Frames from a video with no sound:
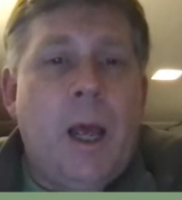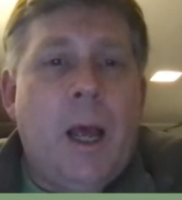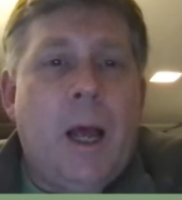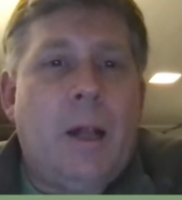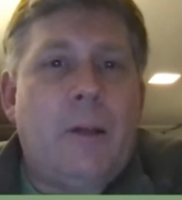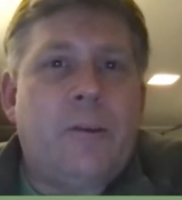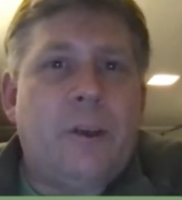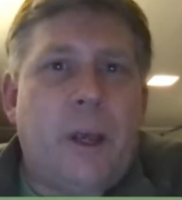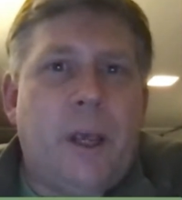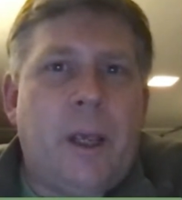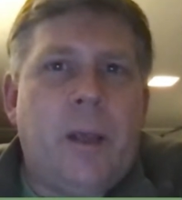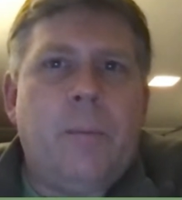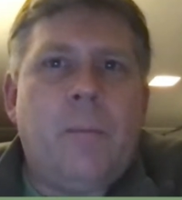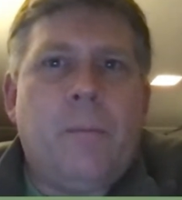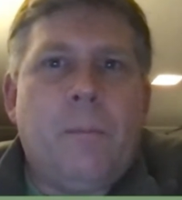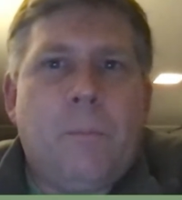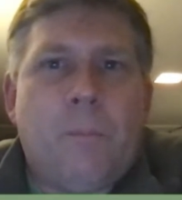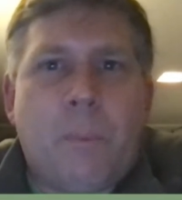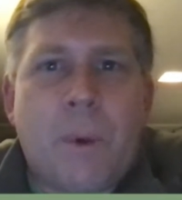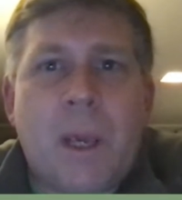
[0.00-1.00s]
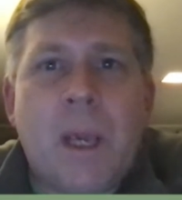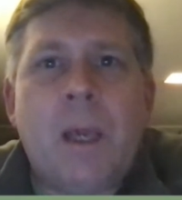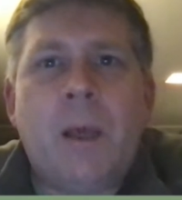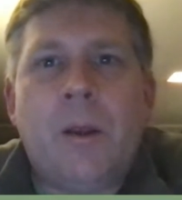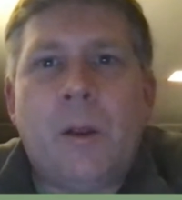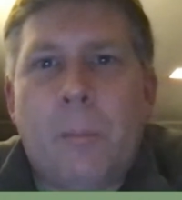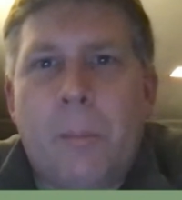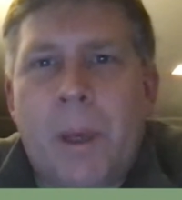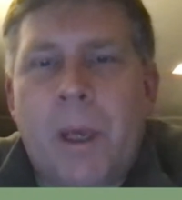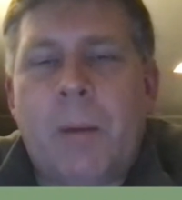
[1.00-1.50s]
I'll tell you, being
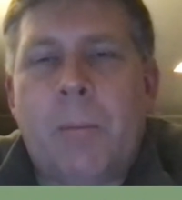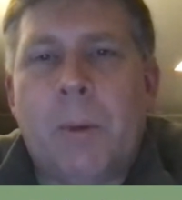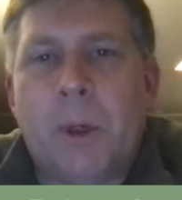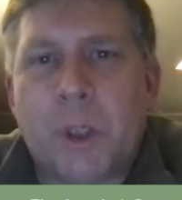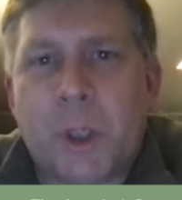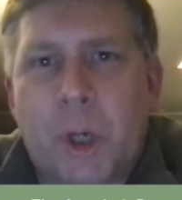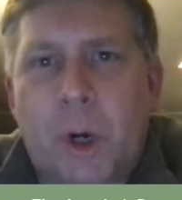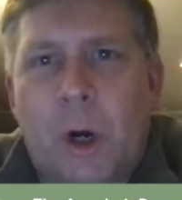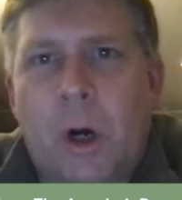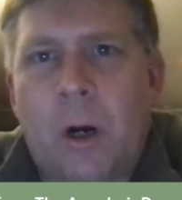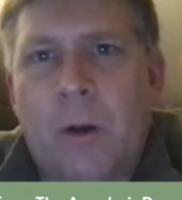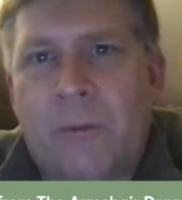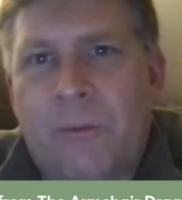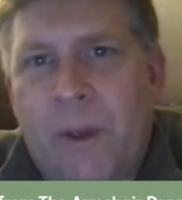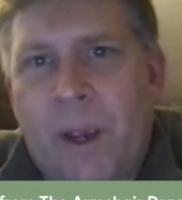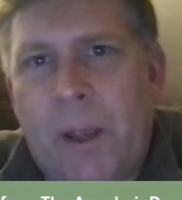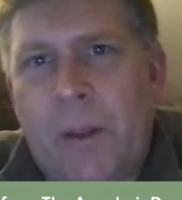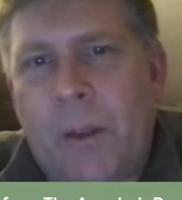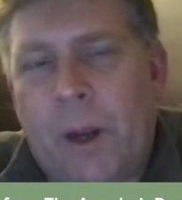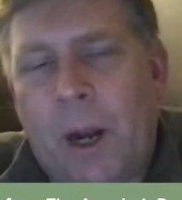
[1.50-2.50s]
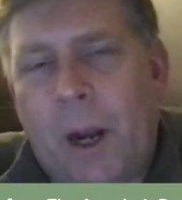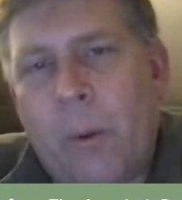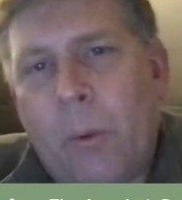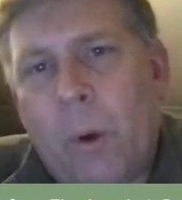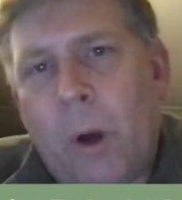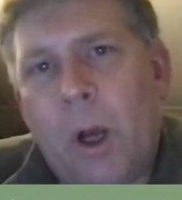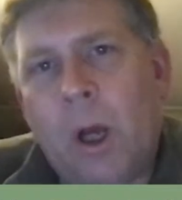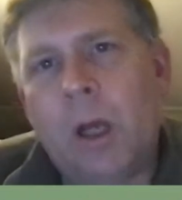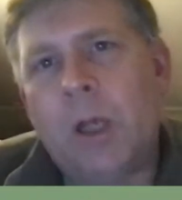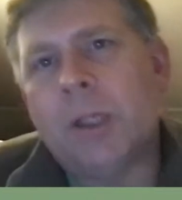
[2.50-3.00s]
the big Mystara fan that I
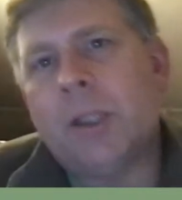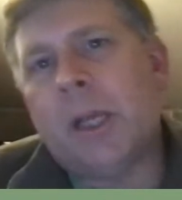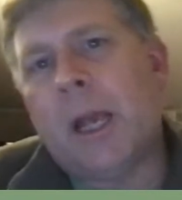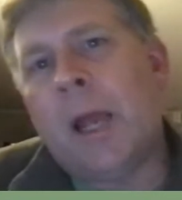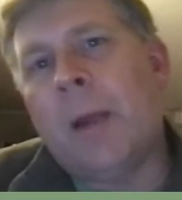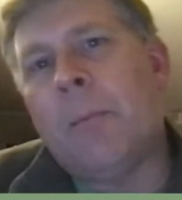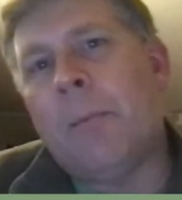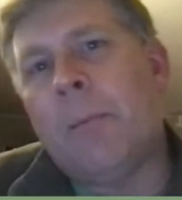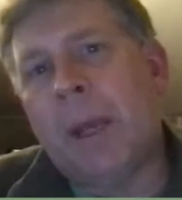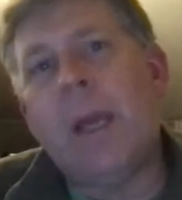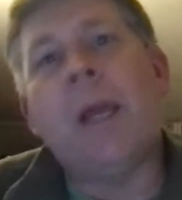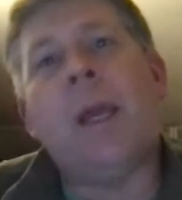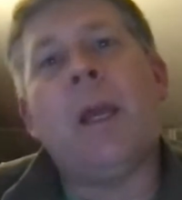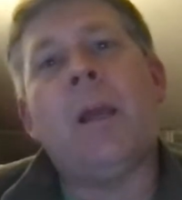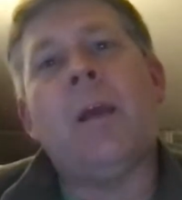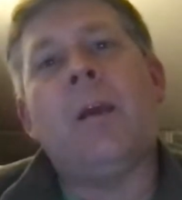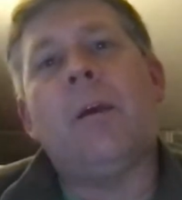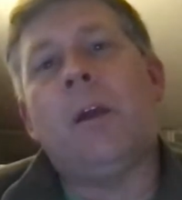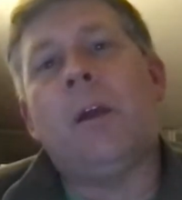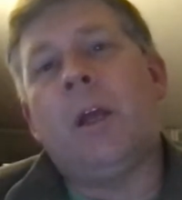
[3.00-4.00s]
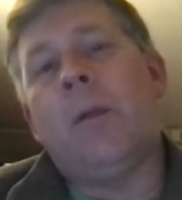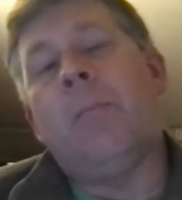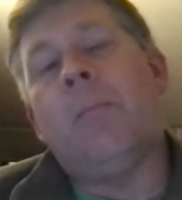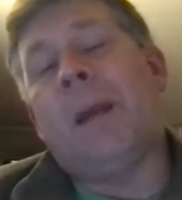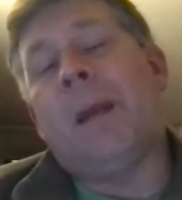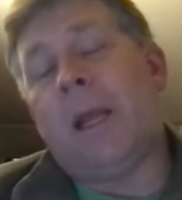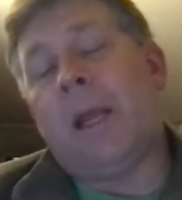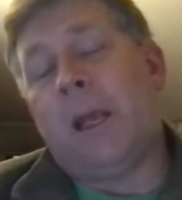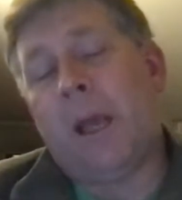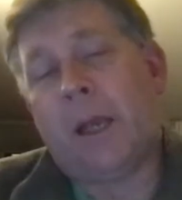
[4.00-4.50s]
was, and being in
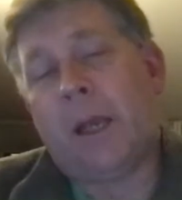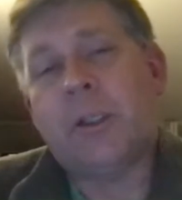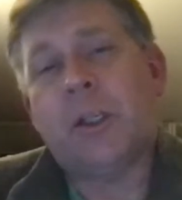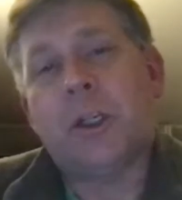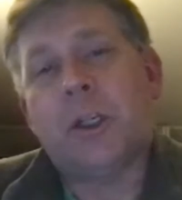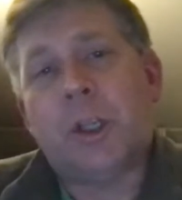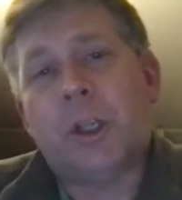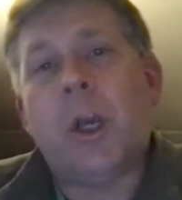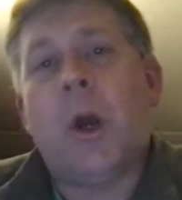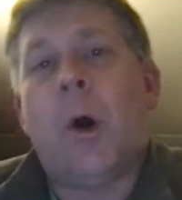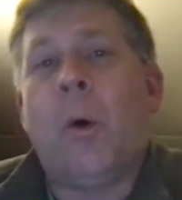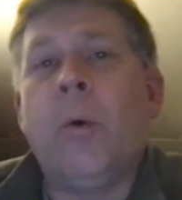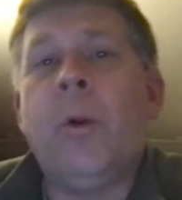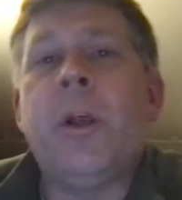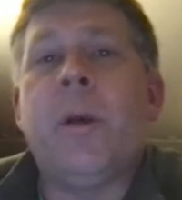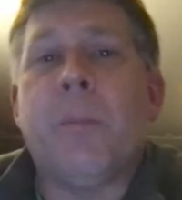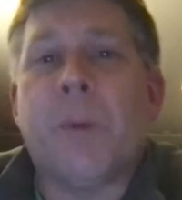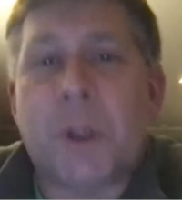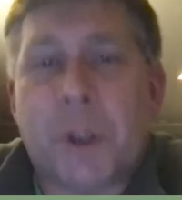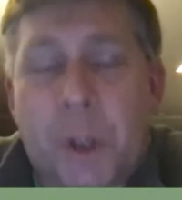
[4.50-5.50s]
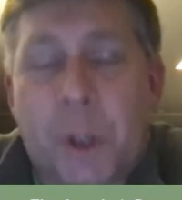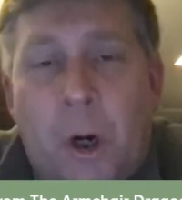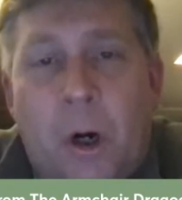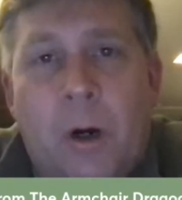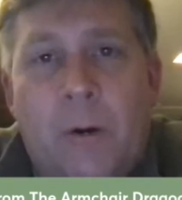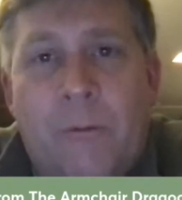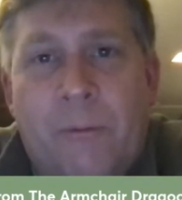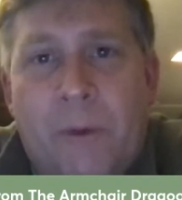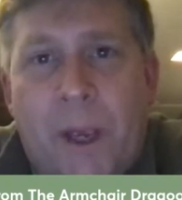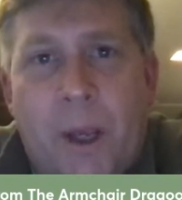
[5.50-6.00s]
many cases the only
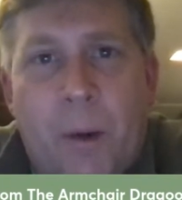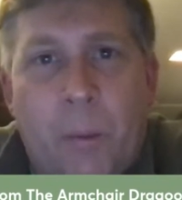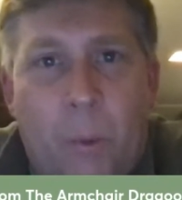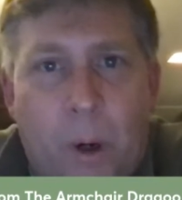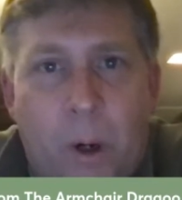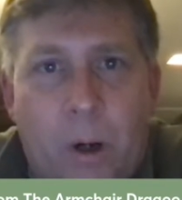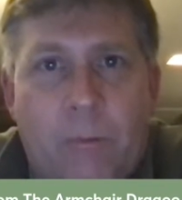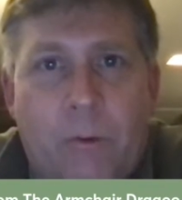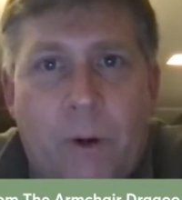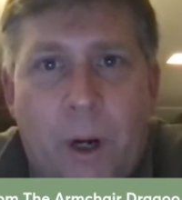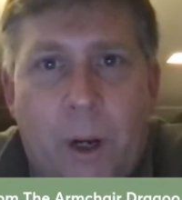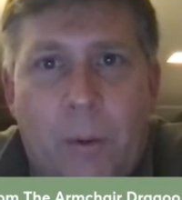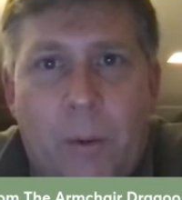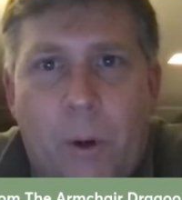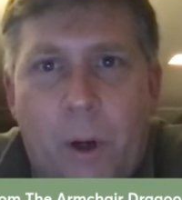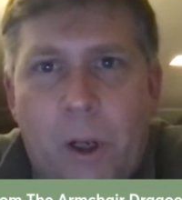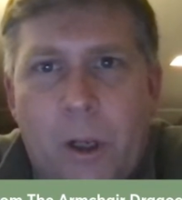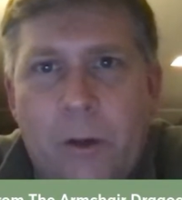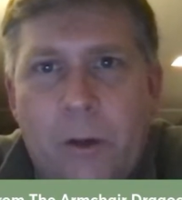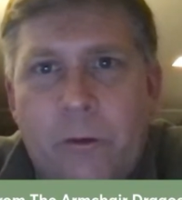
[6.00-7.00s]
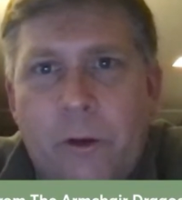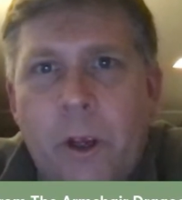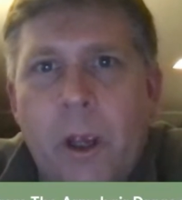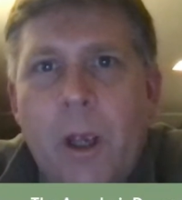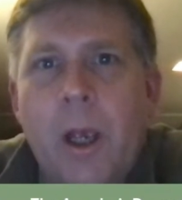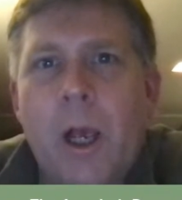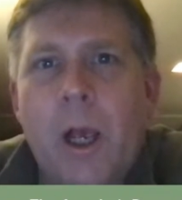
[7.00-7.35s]
Mystara fan wherever I was,